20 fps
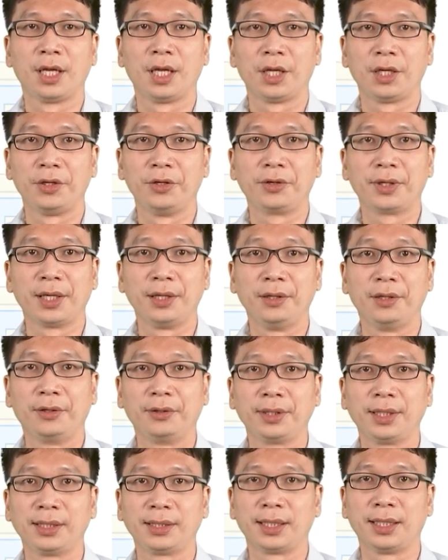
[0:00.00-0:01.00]
you can
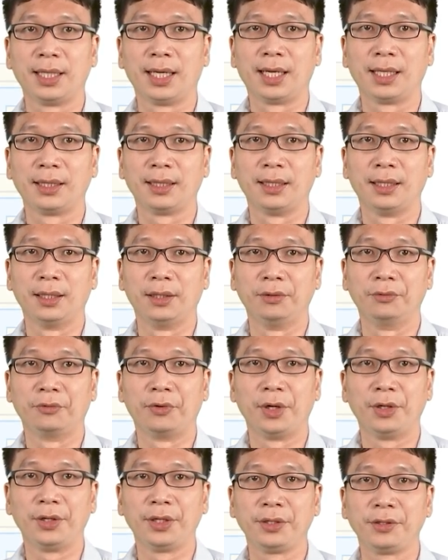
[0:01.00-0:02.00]
notice that the
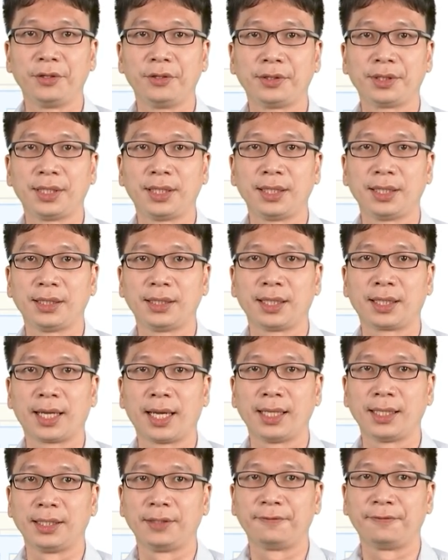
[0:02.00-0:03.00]
wiring using
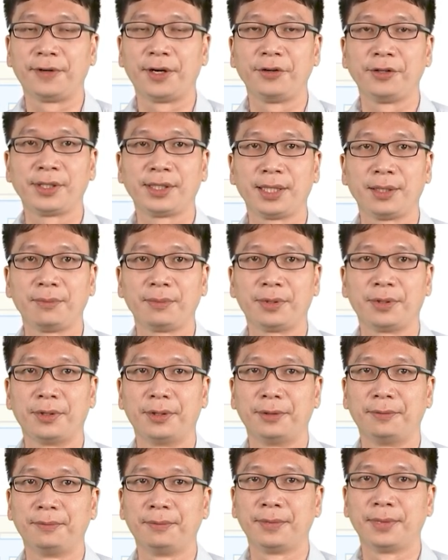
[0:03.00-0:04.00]
EtherCAT is very
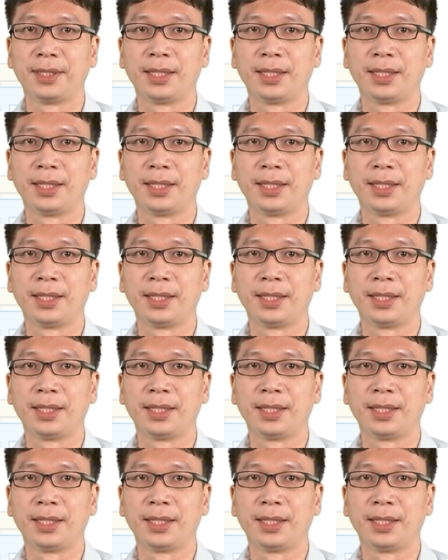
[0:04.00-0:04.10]
simple.